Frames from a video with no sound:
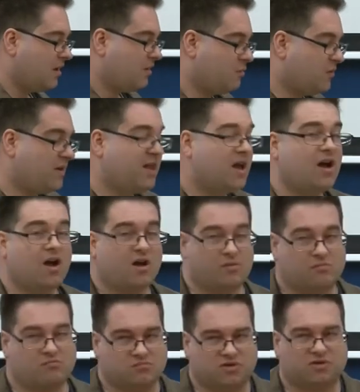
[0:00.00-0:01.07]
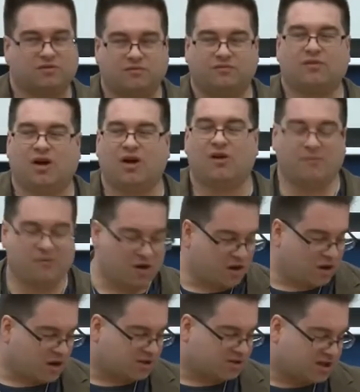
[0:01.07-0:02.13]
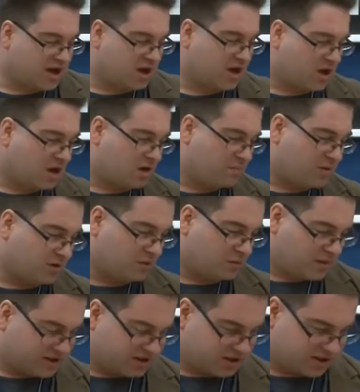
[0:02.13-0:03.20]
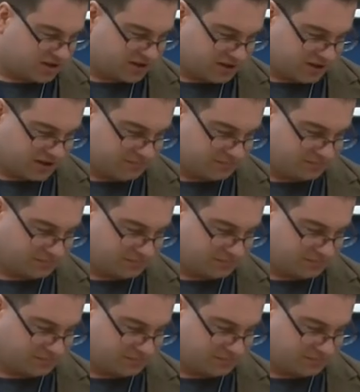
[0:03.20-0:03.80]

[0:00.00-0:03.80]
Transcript: when they're sort of asking open questions.